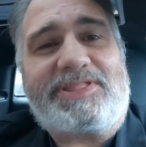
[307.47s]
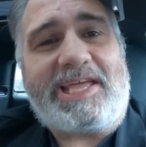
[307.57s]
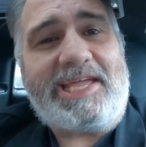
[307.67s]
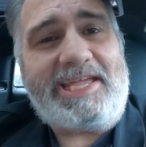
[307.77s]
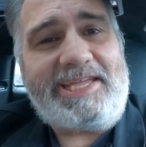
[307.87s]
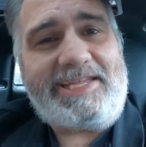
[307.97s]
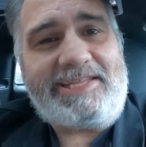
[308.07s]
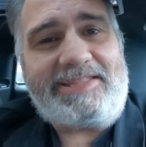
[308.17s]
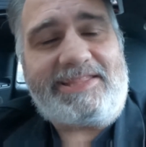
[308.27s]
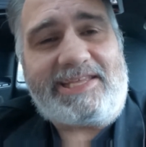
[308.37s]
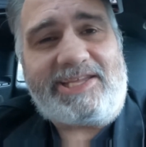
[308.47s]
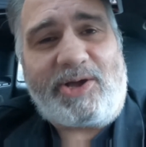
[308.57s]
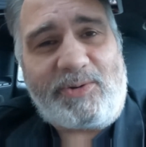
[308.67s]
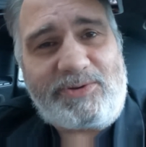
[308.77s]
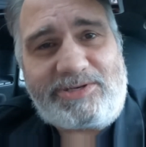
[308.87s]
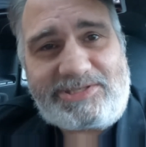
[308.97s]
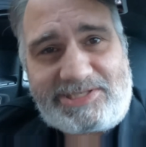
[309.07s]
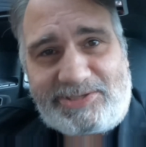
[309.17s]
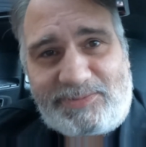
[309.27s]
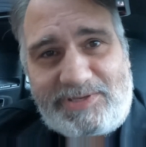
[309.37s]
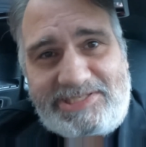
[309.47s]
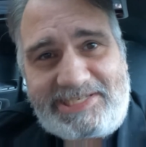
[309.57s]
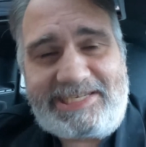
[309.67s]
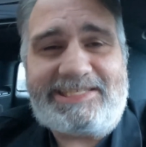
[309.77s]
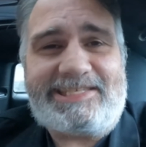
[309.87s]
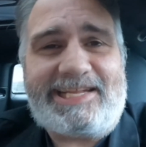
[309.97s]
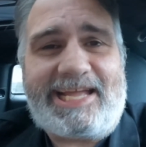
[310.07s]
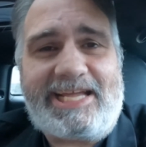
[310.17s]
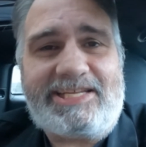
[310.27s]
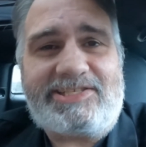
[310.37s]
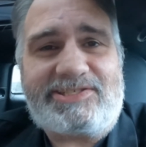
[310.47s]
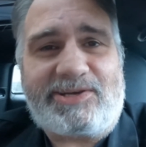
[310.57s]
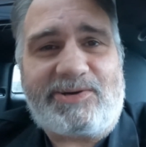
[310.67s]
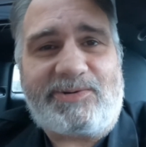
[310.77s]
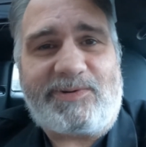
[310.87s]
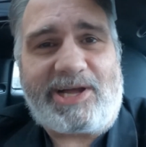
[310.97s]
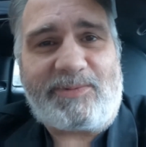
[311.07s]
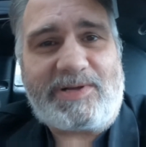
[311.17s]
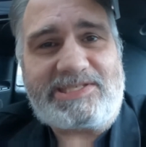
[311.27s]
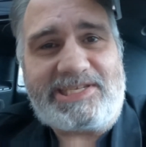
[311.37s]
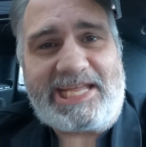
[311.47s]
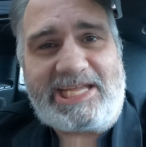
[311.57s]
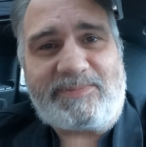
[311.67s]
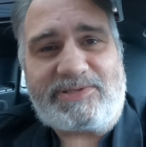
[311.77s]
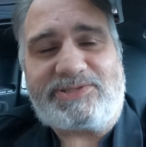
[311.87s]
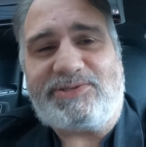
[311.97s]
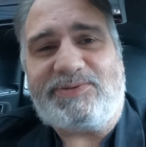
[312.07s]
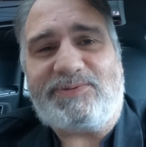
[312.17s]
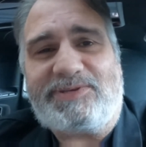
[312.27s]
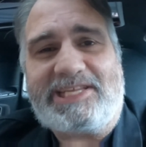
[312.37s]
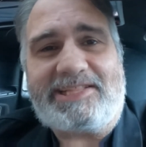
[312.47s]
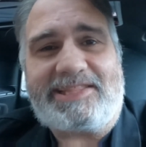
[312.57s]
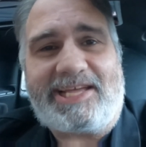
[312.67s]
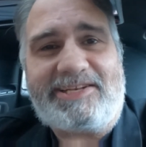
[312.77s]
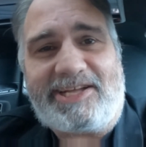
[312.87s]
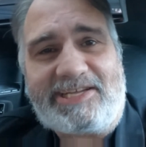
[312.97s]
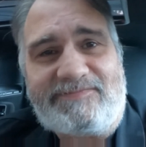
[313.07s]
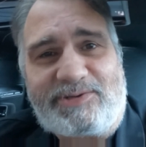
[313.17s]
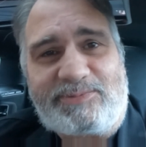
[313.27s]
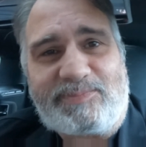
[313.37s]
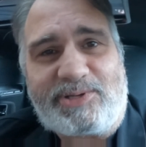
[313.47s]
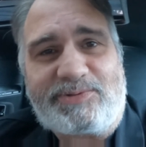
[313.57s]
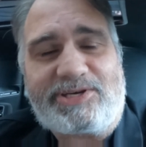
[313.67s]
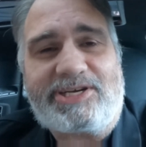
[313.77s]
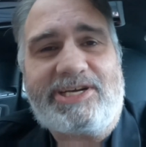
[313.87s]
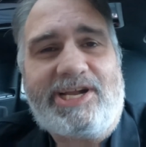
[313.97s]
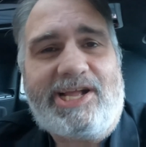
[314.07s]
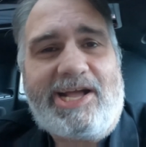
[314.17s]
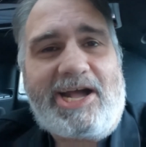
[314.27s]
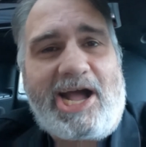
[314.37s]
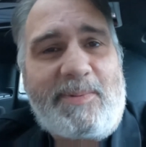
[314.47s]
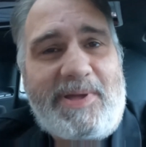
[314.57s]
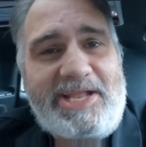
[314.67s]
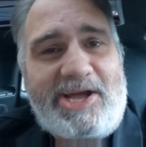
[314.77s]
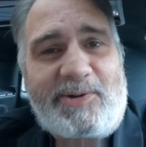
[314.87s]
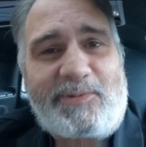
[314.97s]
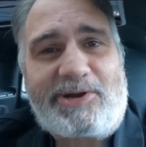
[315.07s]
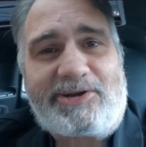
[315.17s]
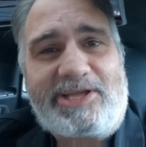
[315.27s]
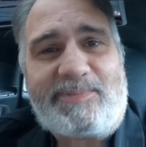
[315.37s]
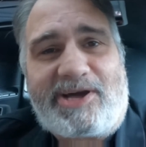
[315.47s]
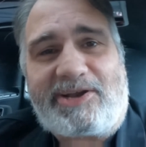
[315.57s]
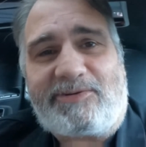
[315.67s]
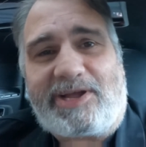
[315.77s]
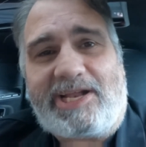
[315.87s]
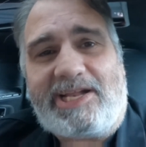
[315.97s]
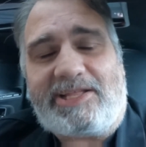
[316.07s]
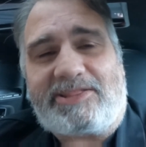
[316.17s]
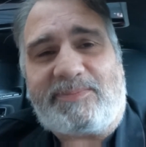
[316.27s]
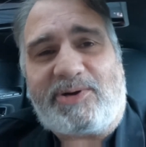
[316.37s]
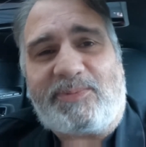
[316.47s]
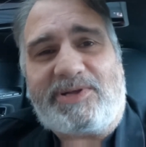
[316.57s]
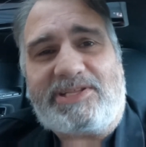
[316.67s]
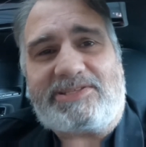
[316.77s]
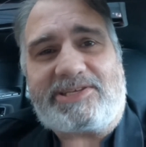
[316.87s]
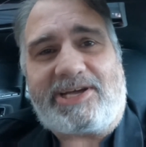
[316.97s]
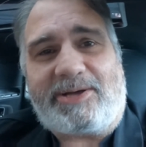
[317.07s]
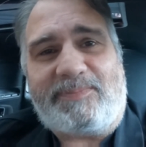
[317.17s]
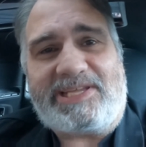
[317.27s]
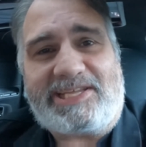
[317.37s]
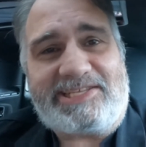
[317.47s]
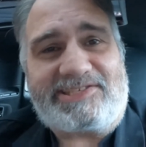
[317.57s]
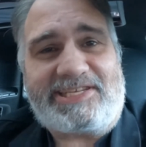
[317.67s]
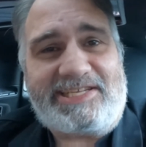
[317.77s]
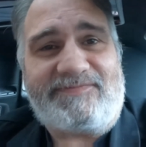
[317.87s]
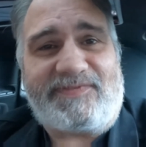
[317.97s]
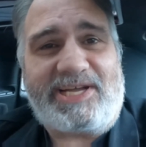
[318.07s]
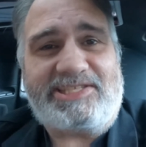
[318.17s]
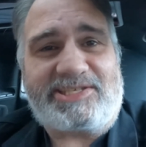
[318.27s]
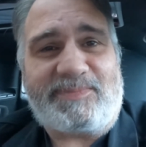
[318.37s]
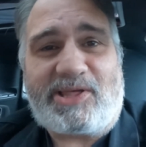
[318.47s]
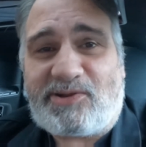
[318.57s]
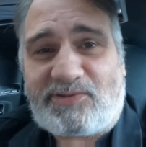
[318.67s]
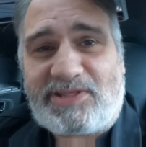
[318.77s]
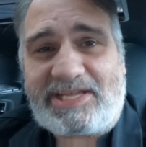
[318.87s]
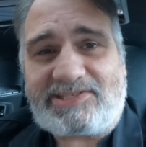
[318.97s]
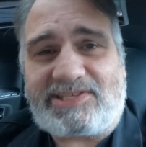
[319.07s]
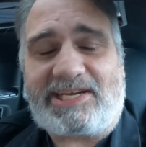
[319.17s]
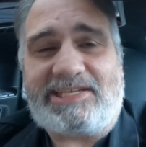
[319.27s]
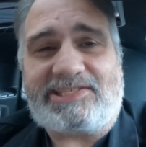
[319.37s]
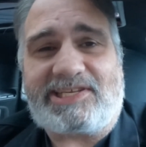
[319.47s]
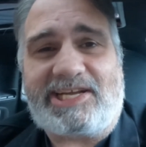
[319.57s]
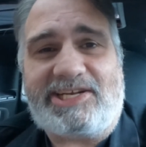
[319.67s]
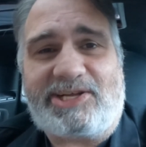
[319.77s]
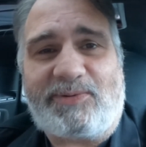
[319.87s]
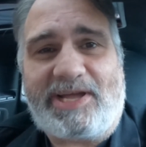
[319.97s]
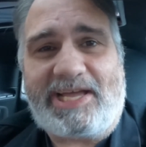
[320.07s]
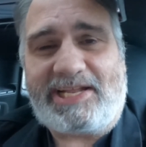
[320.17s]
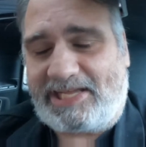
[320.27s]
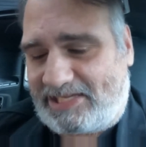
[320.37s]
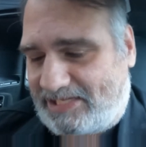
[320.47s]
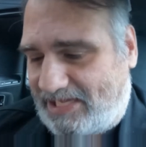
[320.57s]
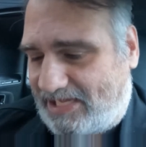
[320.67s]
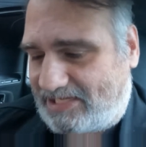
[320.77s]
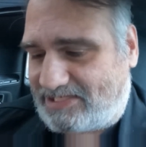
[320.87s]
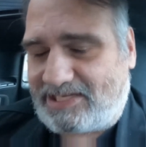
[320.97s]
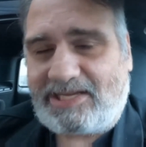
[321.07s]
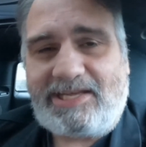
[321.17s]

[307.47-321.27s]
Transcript: the owner still wasn't in today, so I wasn't able to get that 9-volt motor. I may not worry about it right at the moment because I did find some other things that I decided to go ahead and get